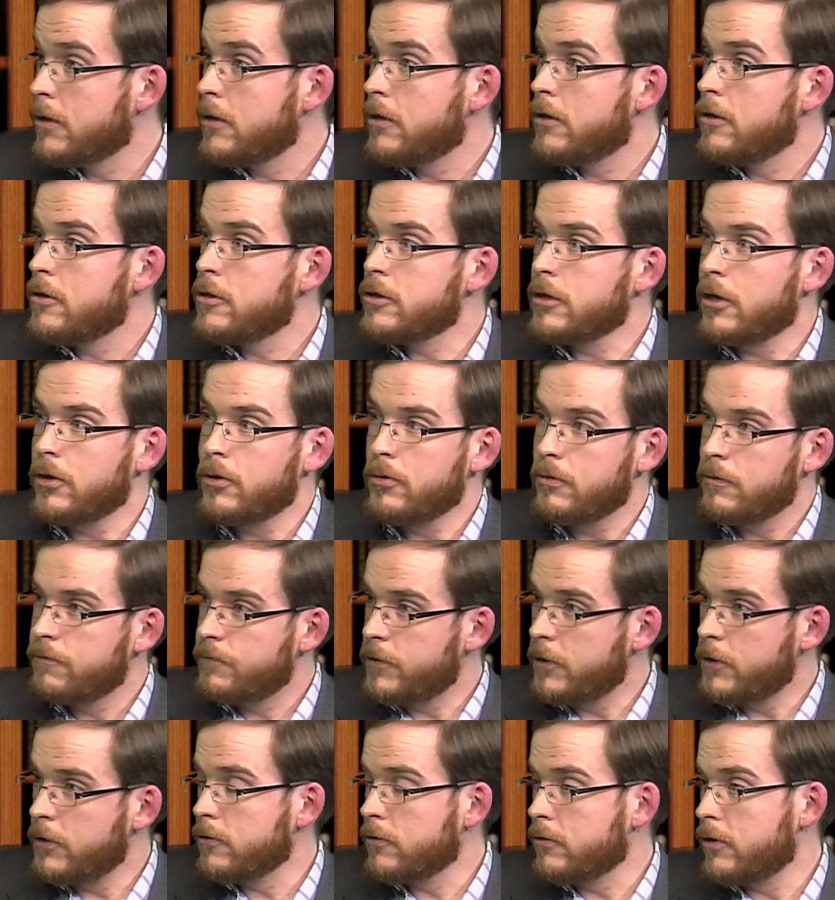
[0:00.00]
So
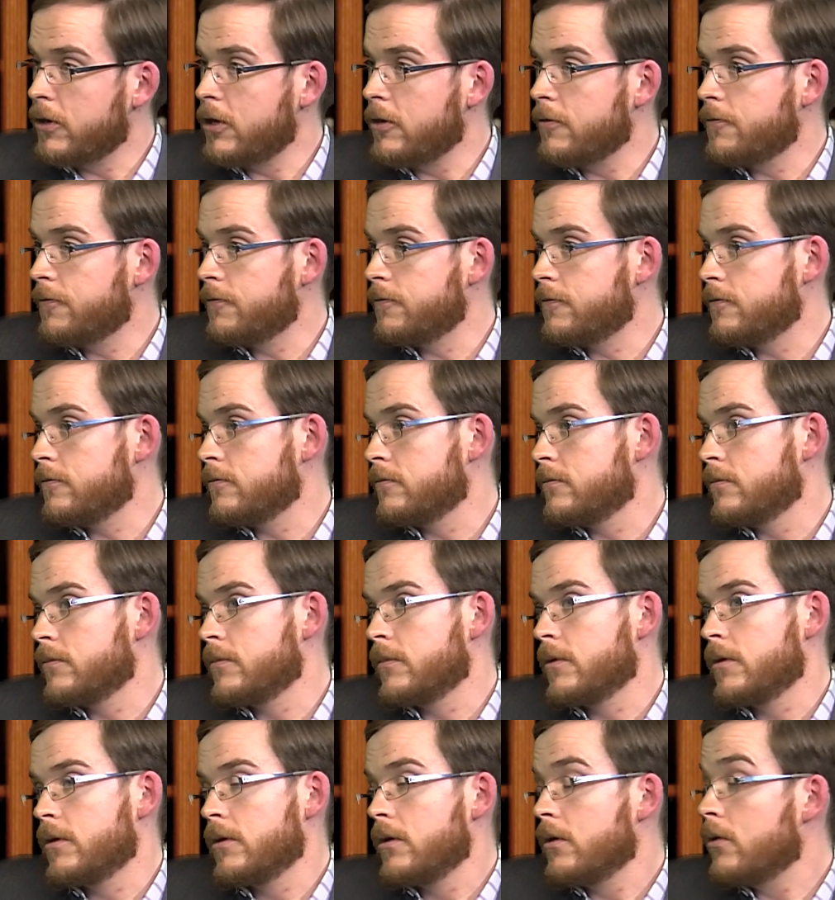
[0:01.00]
photograph,
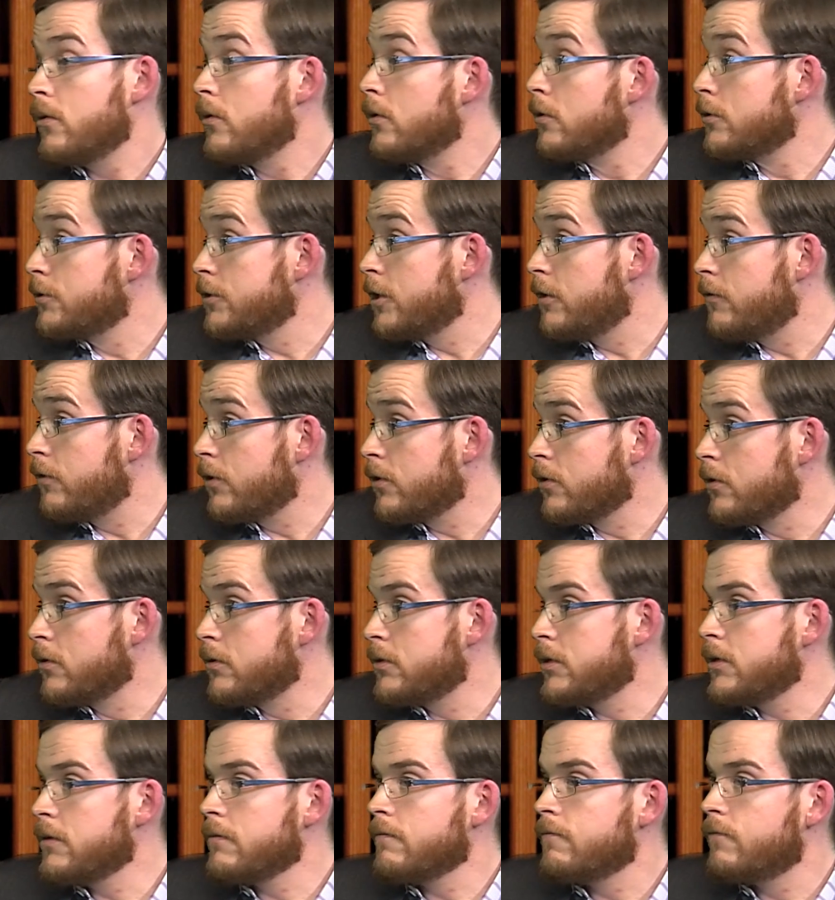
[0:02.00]
audio
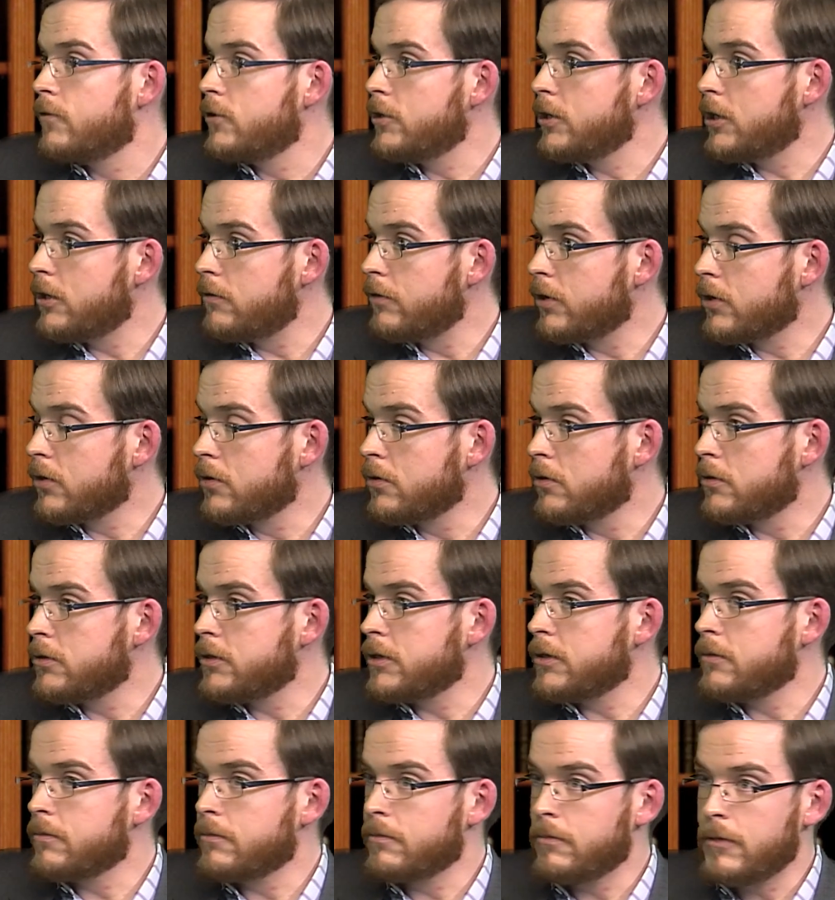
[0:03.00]
recording, video
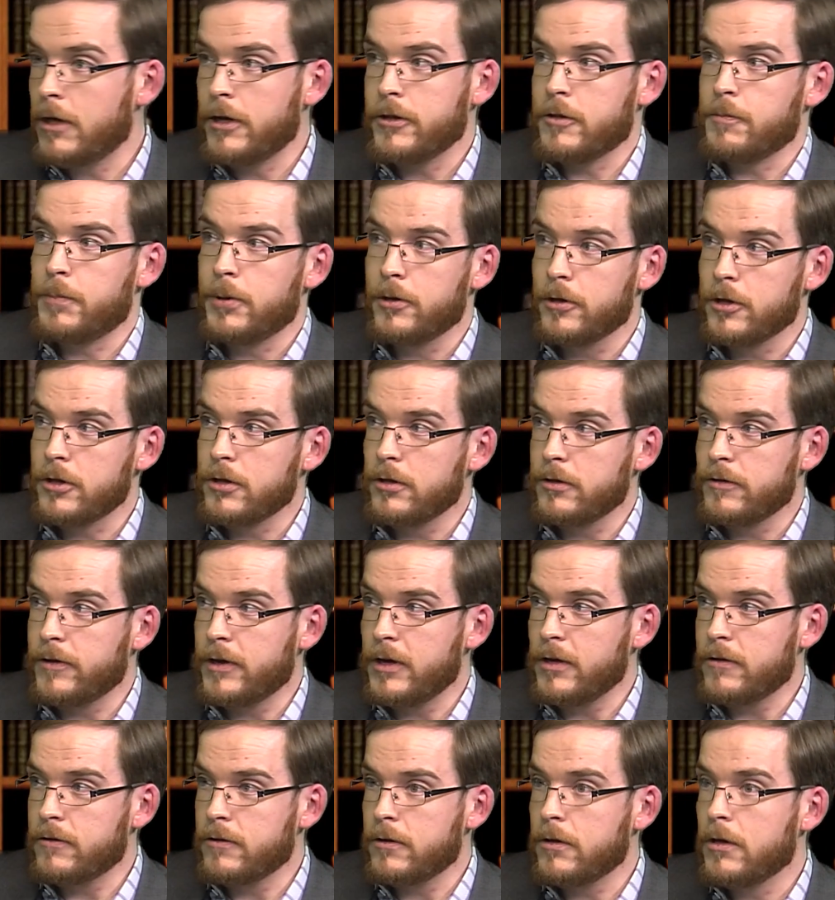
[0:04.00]
recording, that's personal
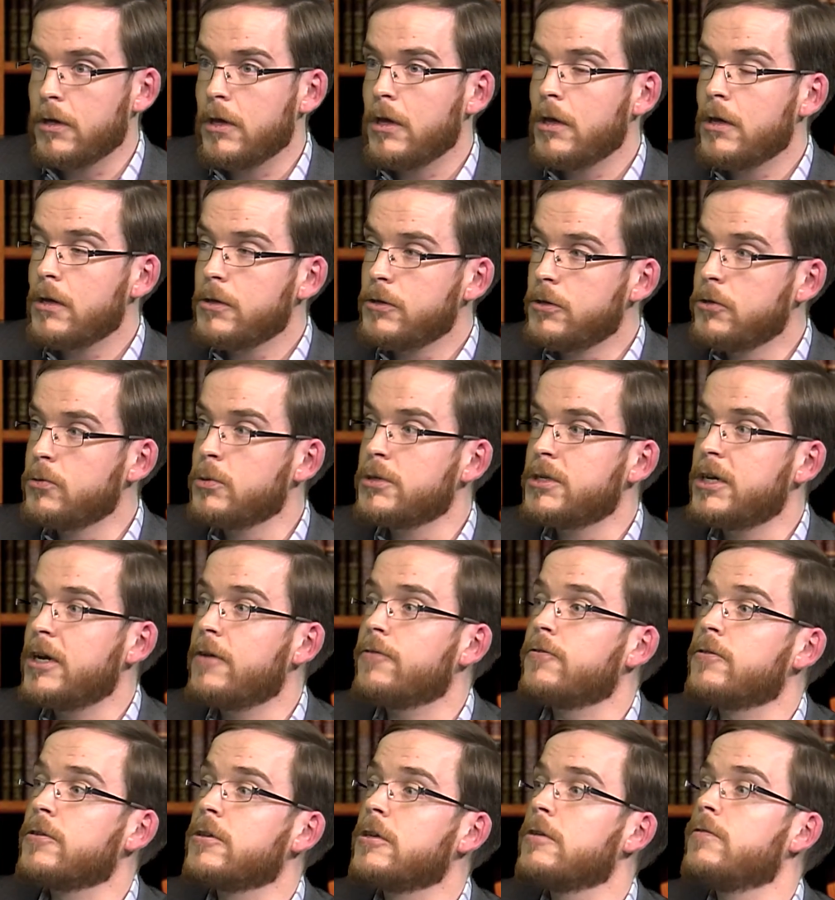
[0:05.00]
data. You would
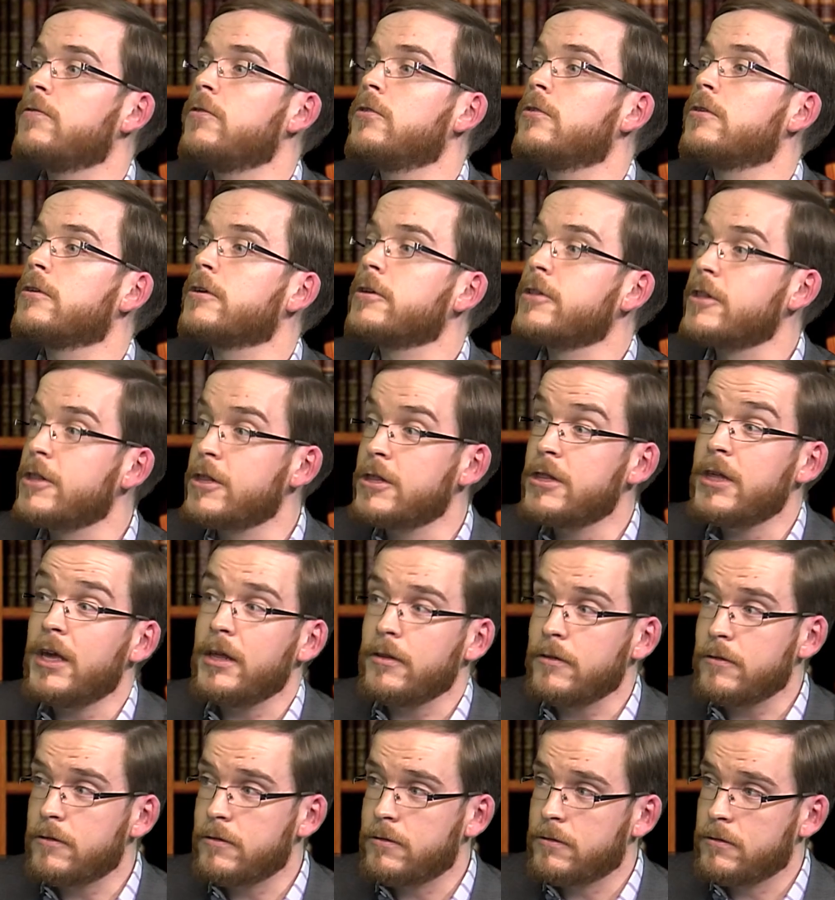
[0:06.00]
have to give your
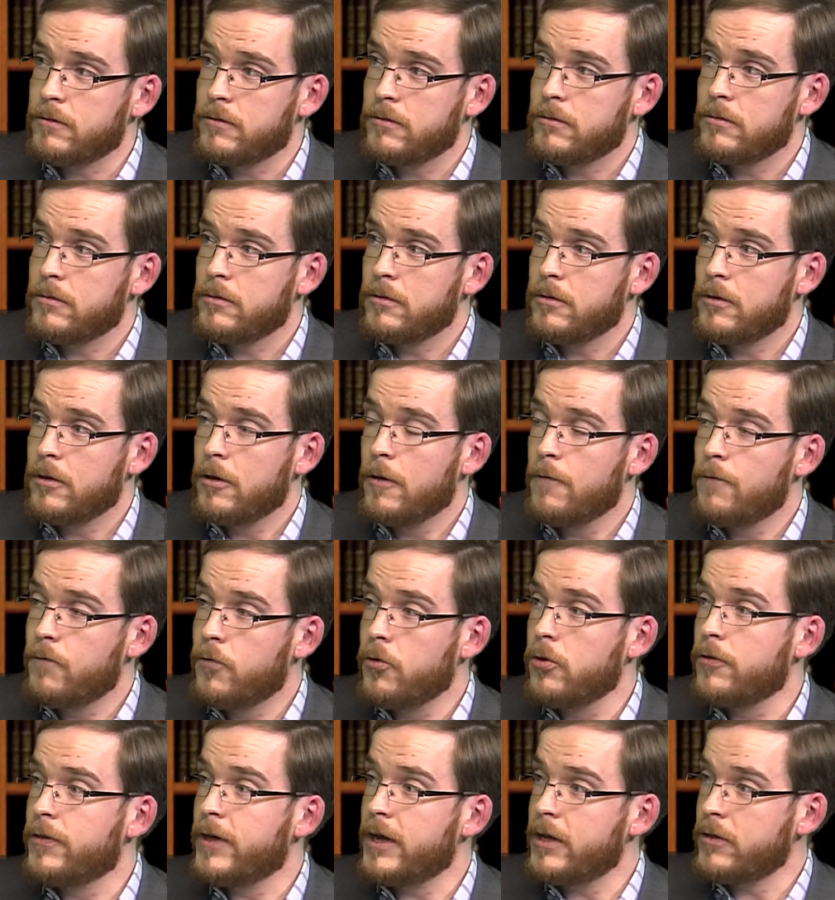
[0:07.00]
consent
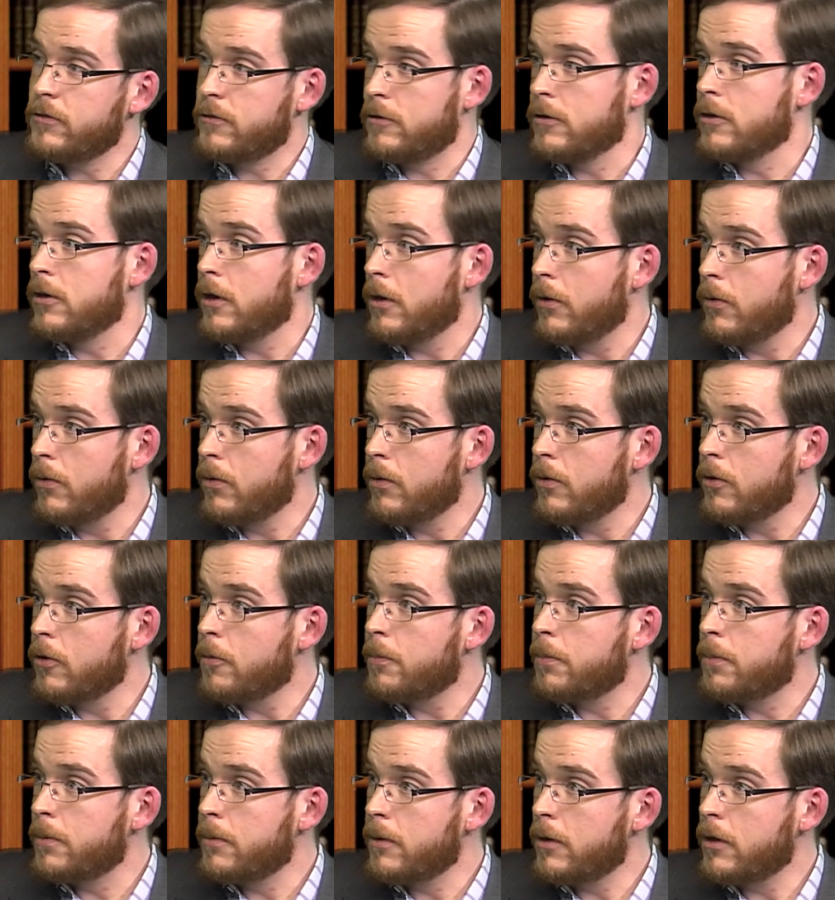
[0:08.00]
for that to go
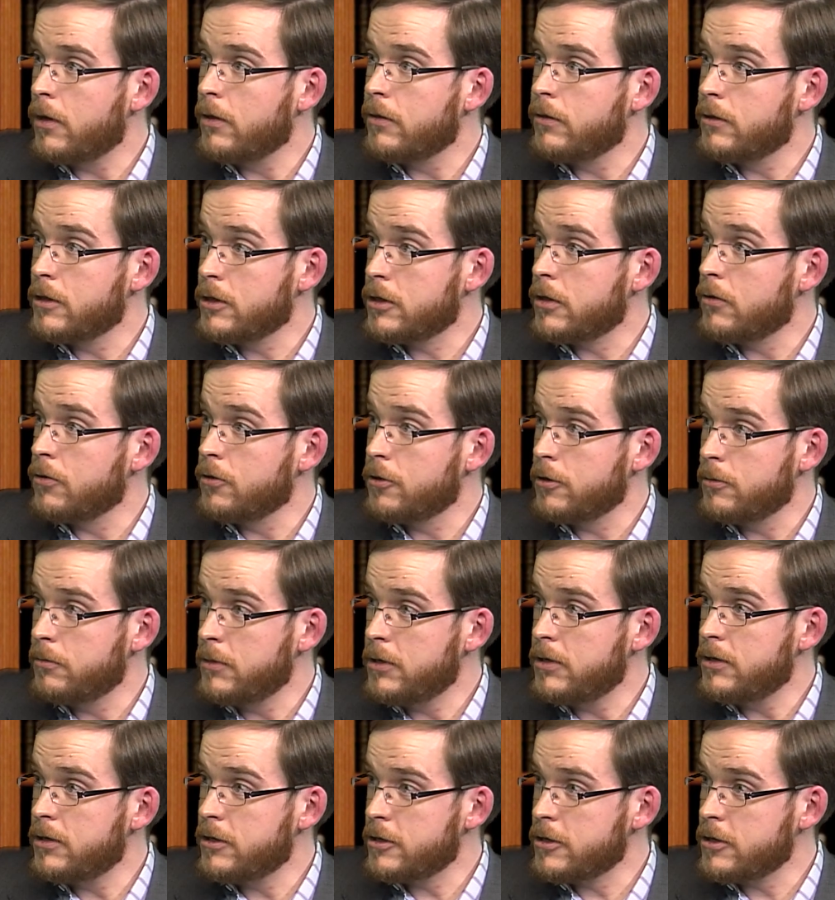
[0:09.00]
up on the social
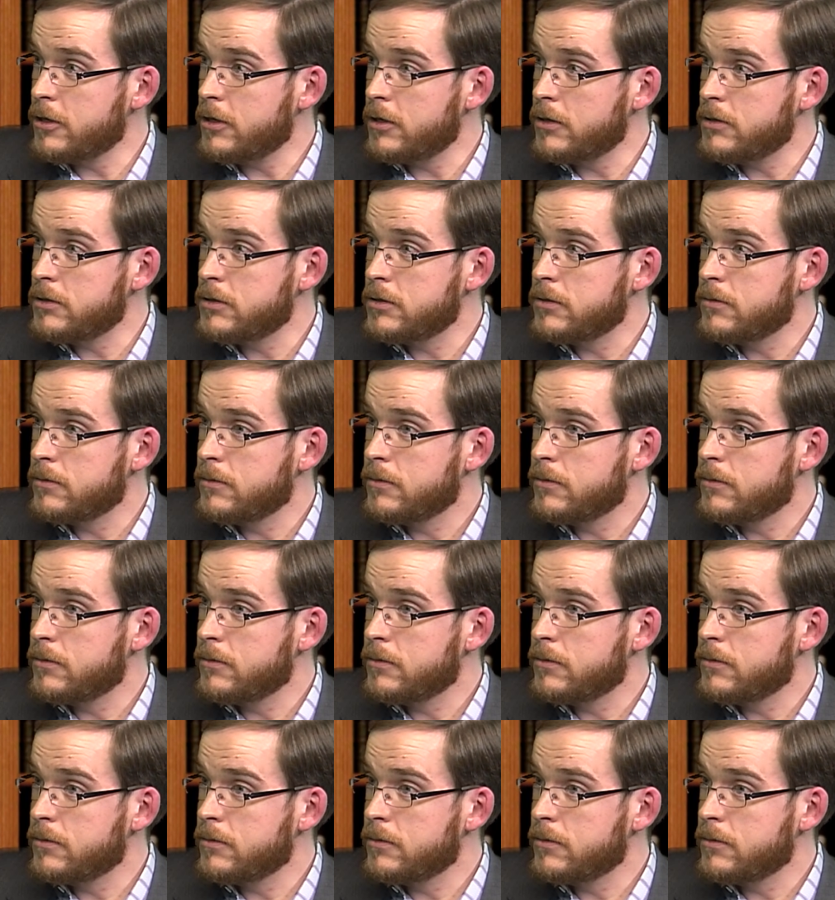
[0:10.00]
media site.